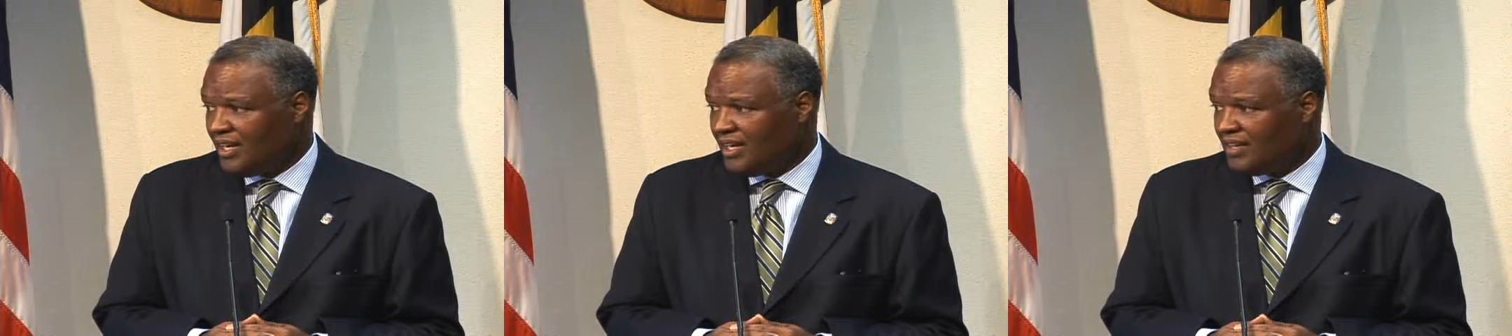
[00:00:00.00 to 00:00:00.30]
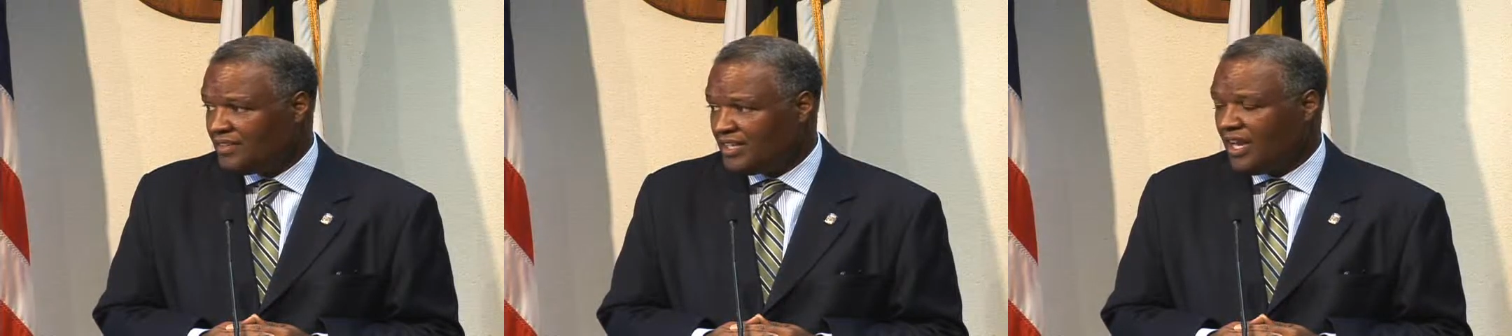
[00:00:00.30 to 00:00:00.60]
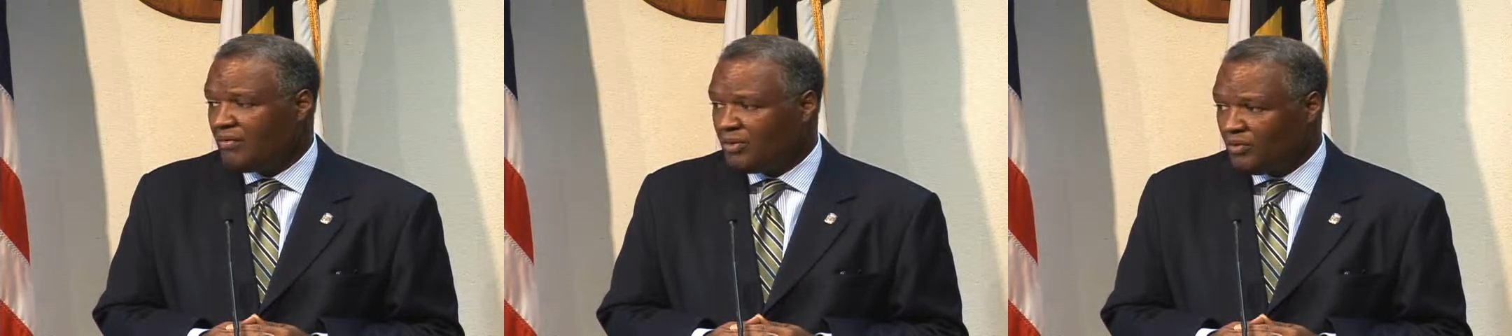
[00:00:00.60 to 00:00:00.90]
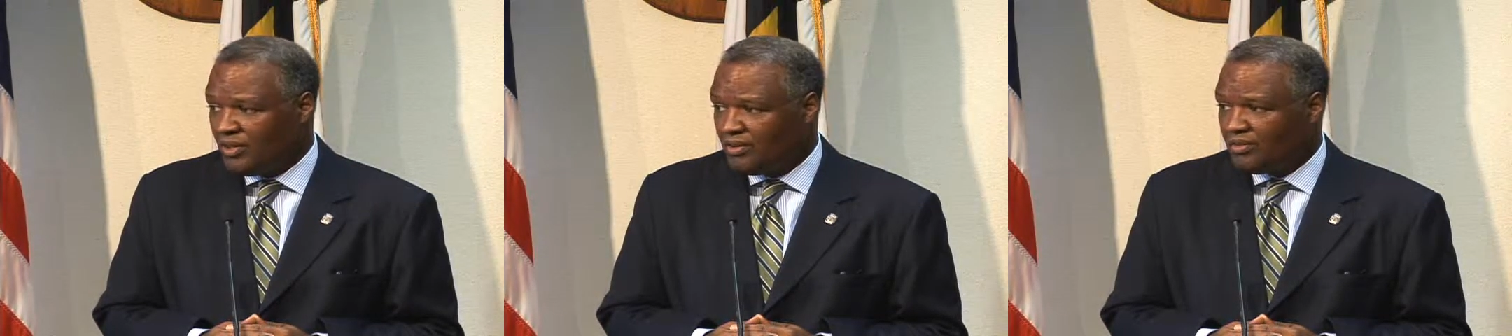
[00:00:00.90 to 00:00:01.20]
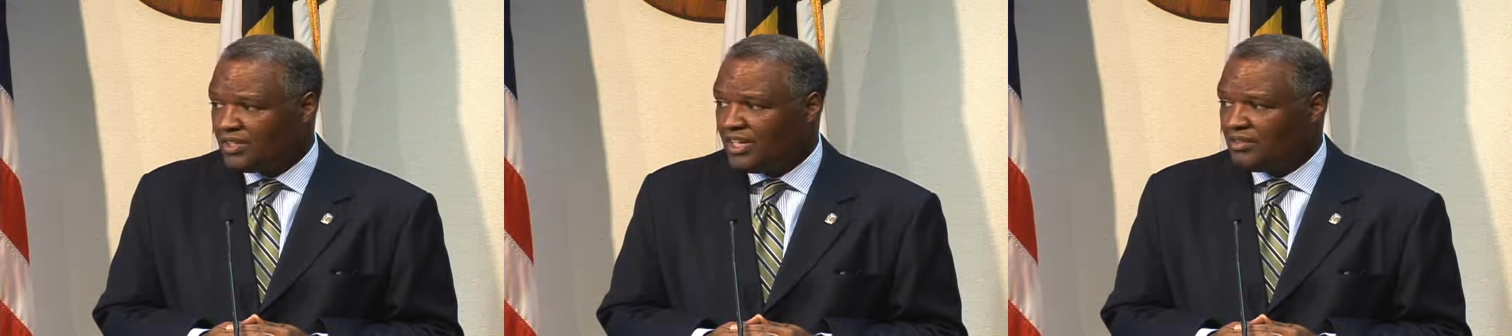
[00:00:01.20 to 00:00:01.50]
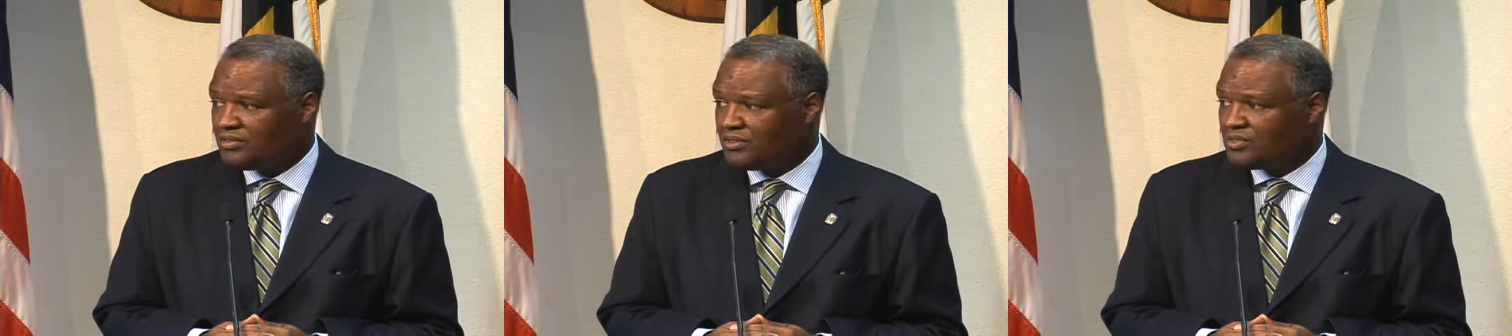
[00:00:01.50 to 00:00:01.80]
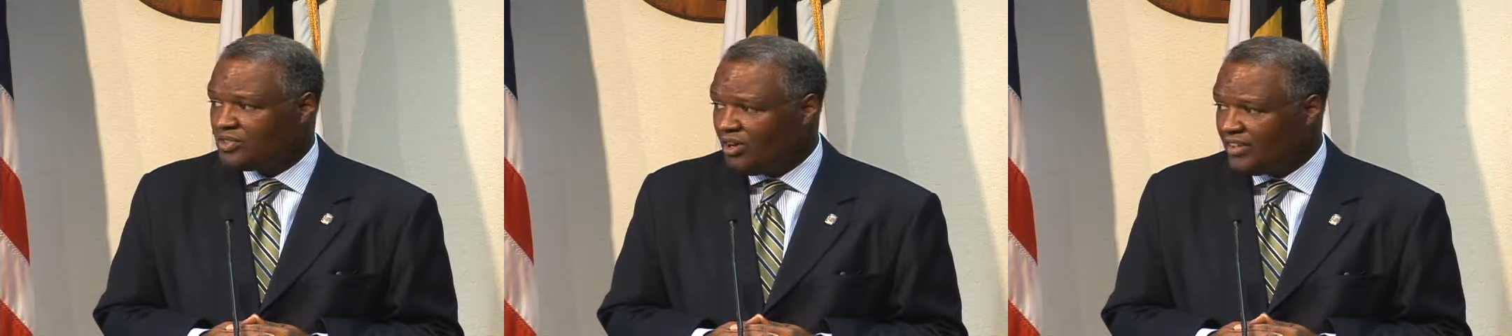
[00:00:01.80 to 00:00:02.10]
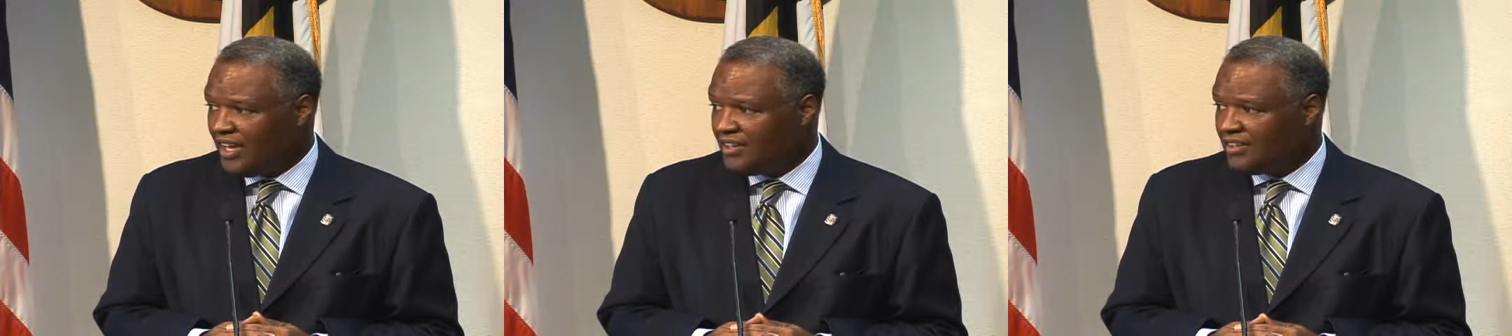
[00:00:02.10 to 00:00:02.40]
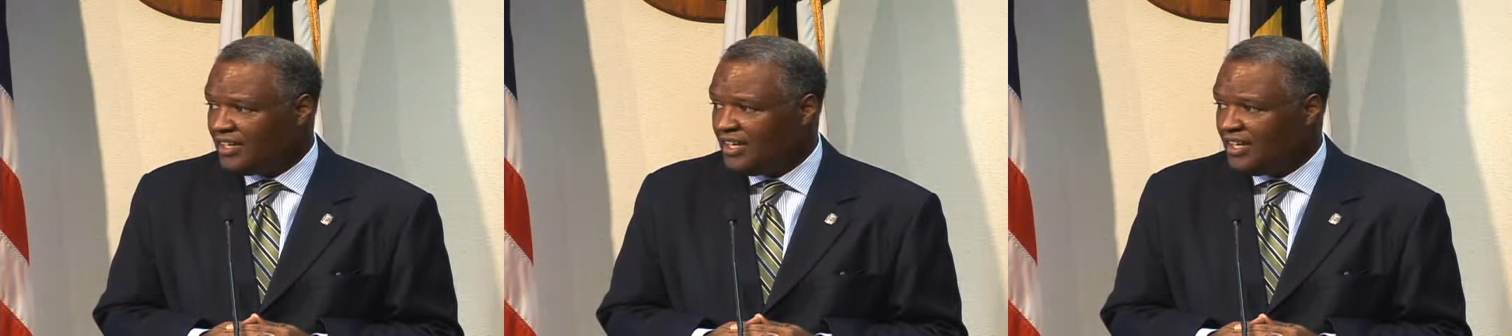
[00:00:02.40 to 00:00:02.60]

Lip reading: I think everyone on the council saw that.